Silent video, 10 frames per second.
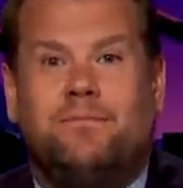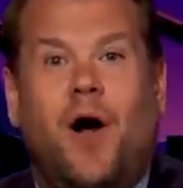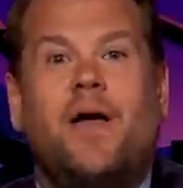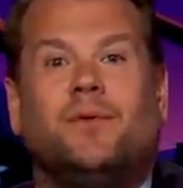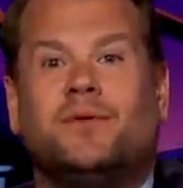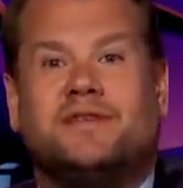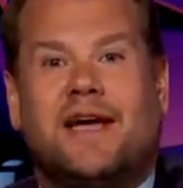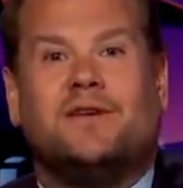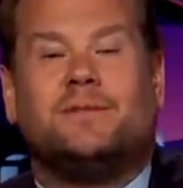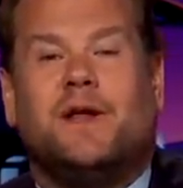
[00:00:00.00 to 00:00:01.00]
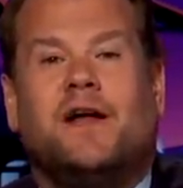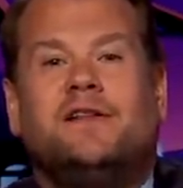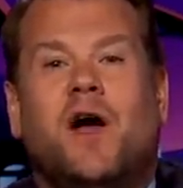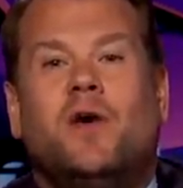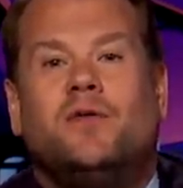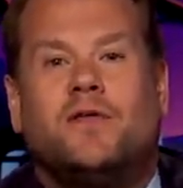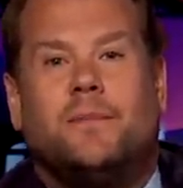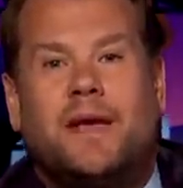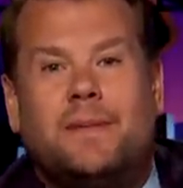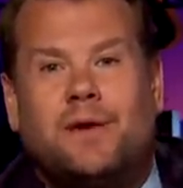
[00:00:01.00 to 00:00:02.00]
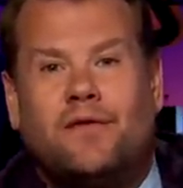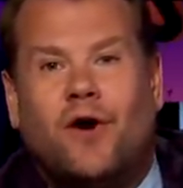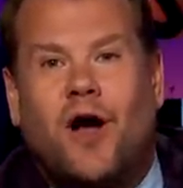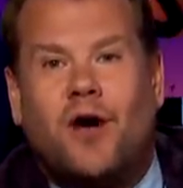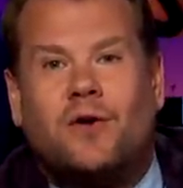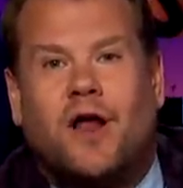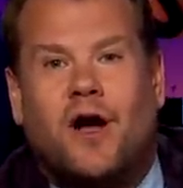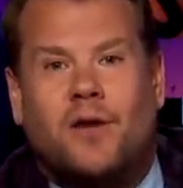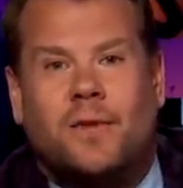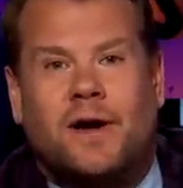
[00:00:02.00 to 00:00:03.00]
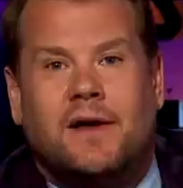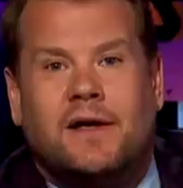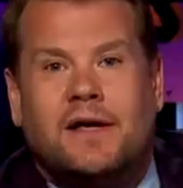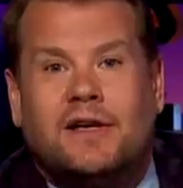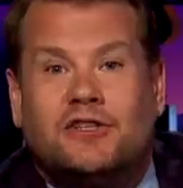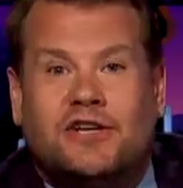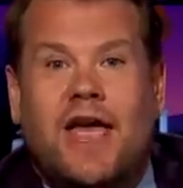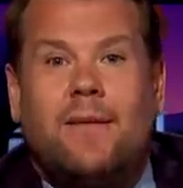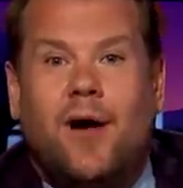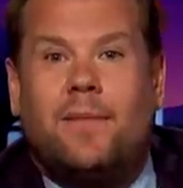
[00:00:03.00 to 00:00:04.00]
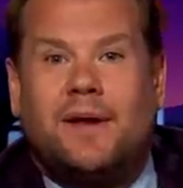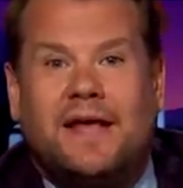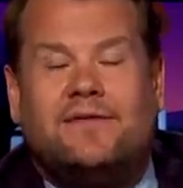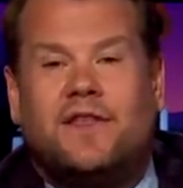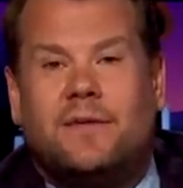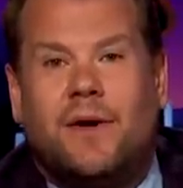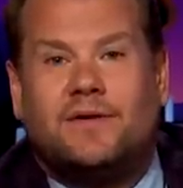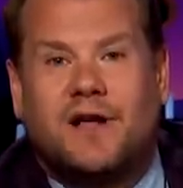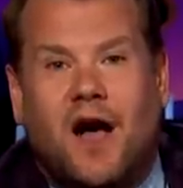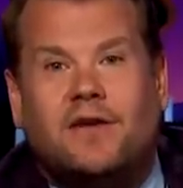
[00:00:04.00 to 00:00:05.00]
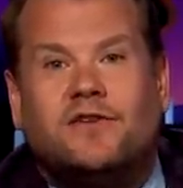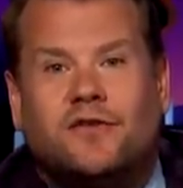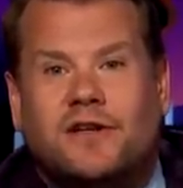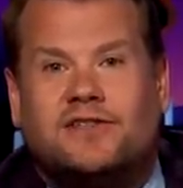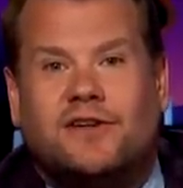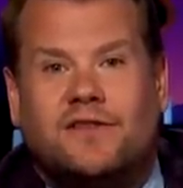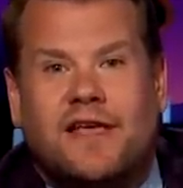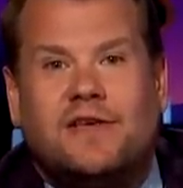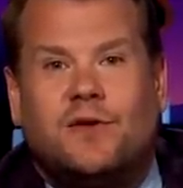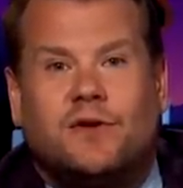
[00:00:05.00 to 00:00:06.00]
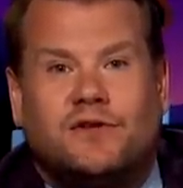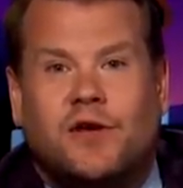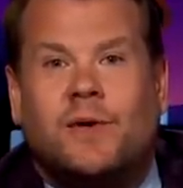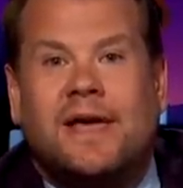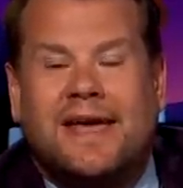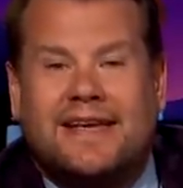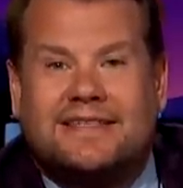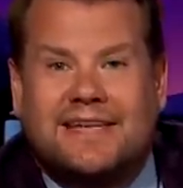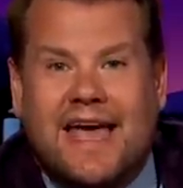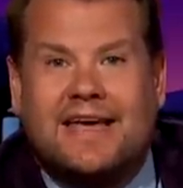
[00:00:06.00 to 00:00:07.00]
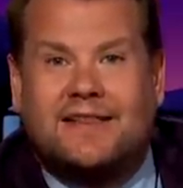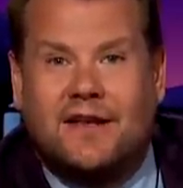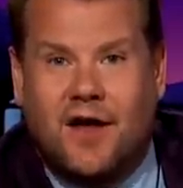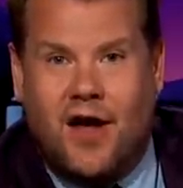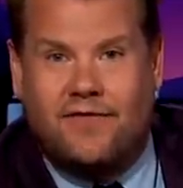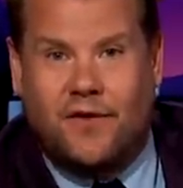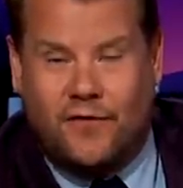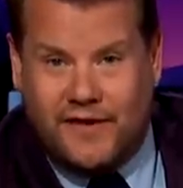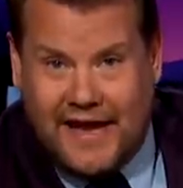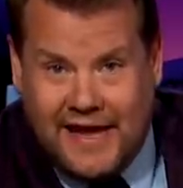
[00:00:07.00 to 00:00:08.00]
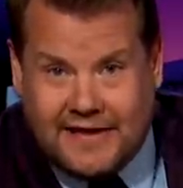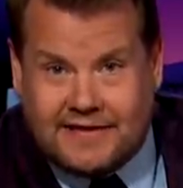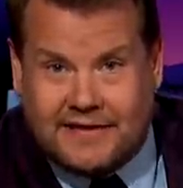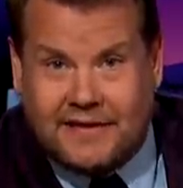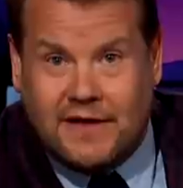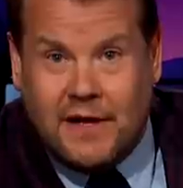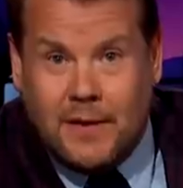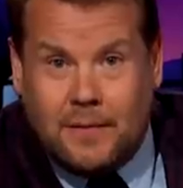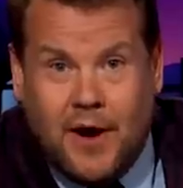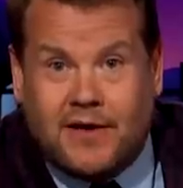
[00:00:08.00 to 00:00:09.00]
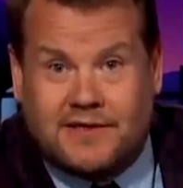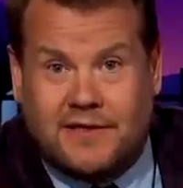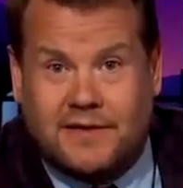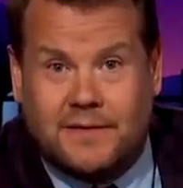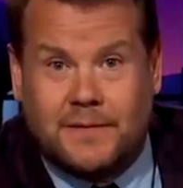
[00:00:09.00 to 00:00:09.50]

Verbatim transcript: Bible salesman, I know that the people of Oklahoma share my belief that the most un-Christian thing you can do is take the life of an innocent person.